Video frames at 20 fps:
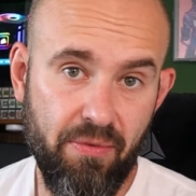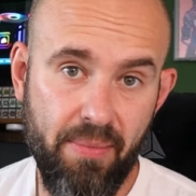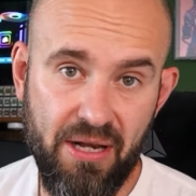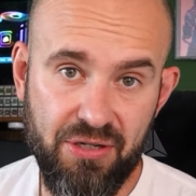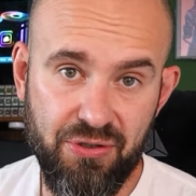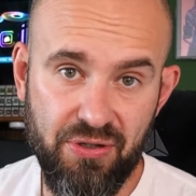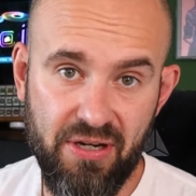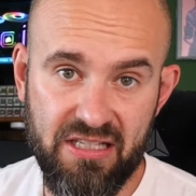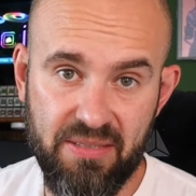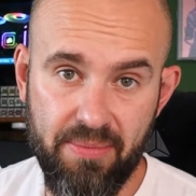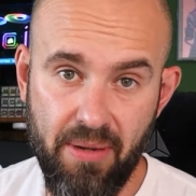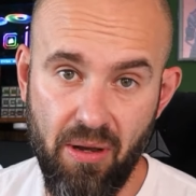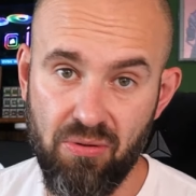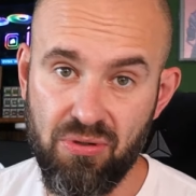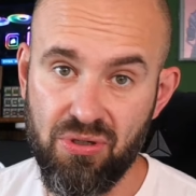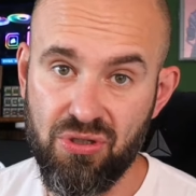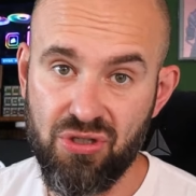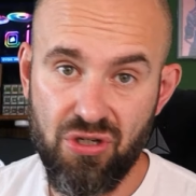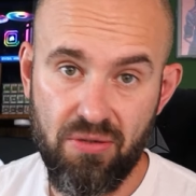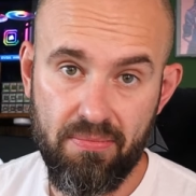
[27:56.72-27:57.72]
remind you guys
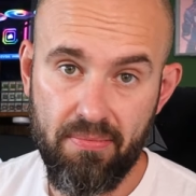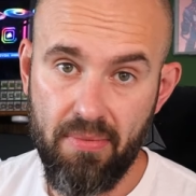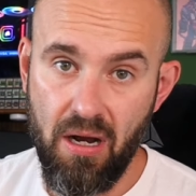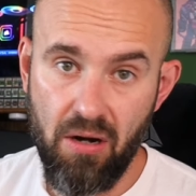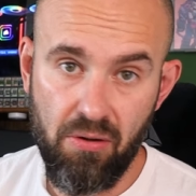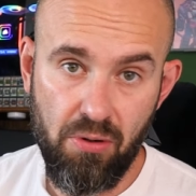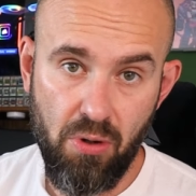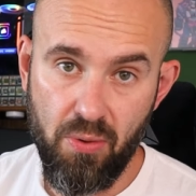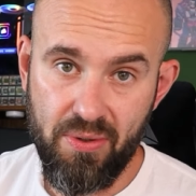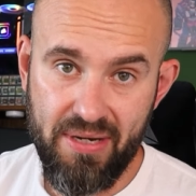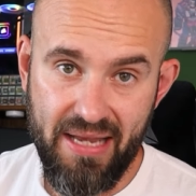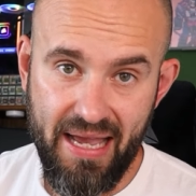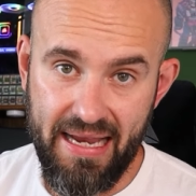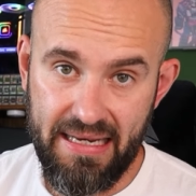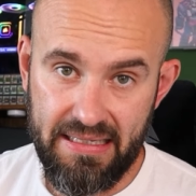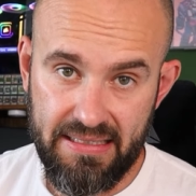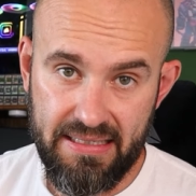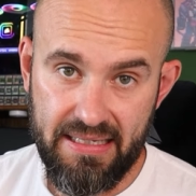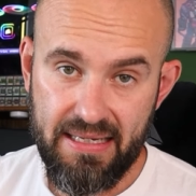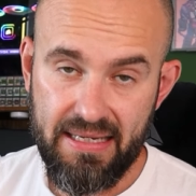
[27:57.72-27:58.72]
about, tomorrow
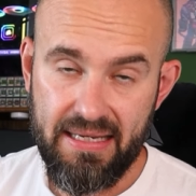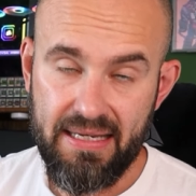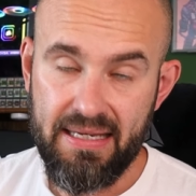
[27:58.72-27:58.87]
night,